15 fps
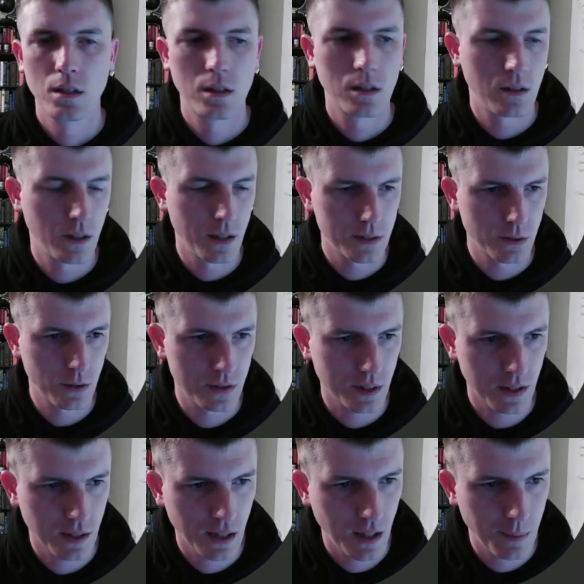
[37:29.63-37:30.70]
Alright, so it's a
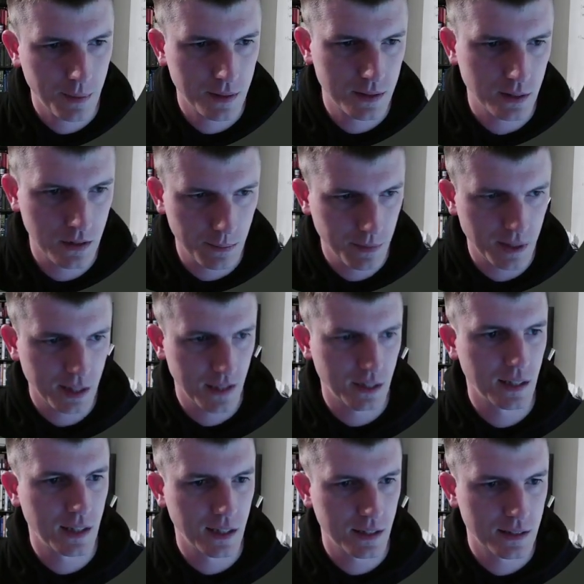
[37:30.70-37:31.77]
comma delimited
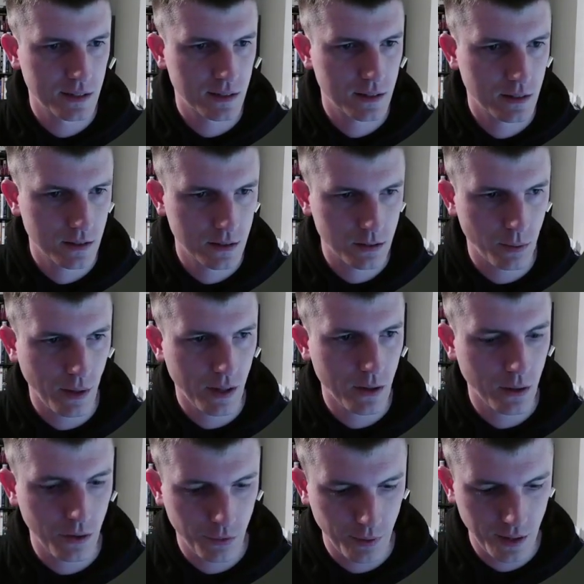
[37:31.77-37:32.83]
list. So I don't know
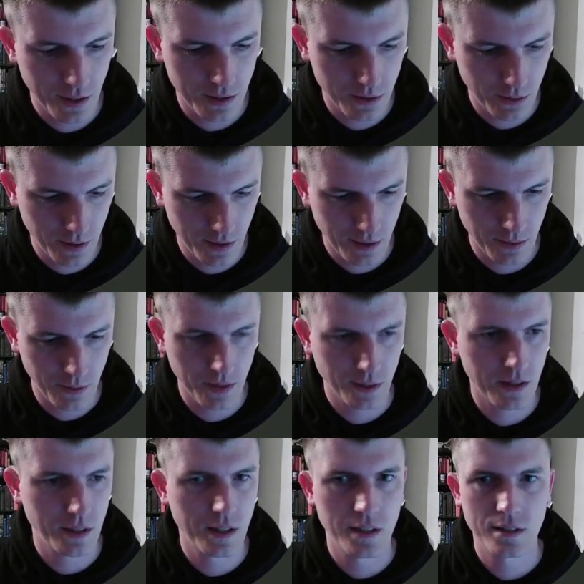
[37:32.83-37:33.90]
if we need to do anything with
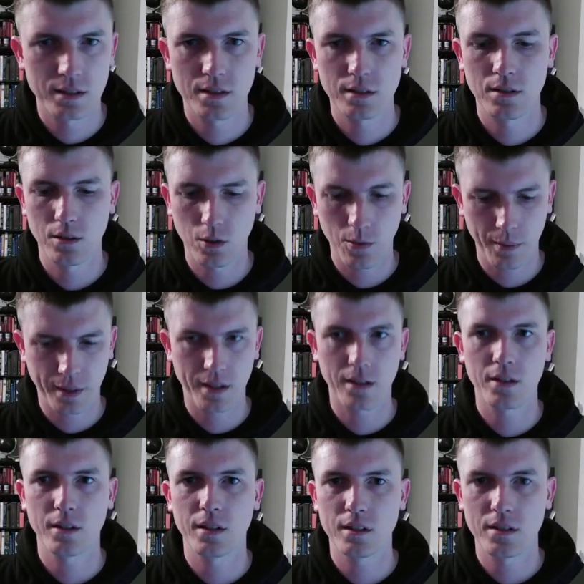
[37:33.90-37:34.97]
this. Oh my
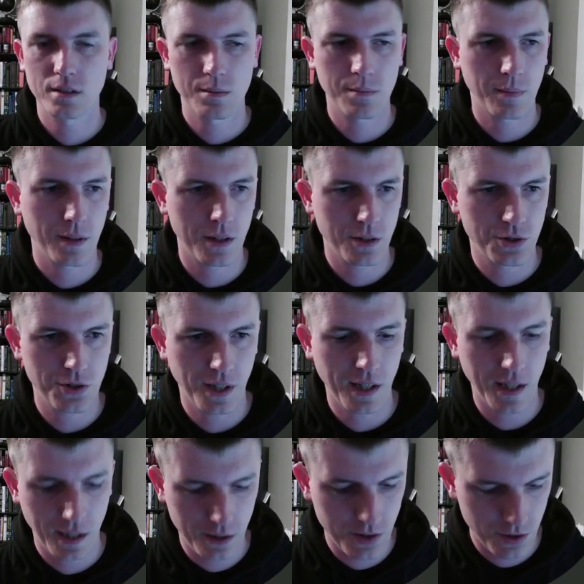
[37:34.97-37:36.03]
goodness. The jet
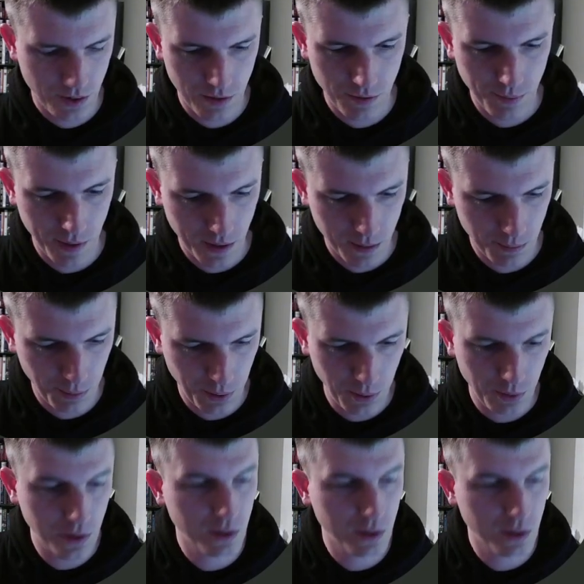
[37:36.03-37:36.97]
engine of my computer.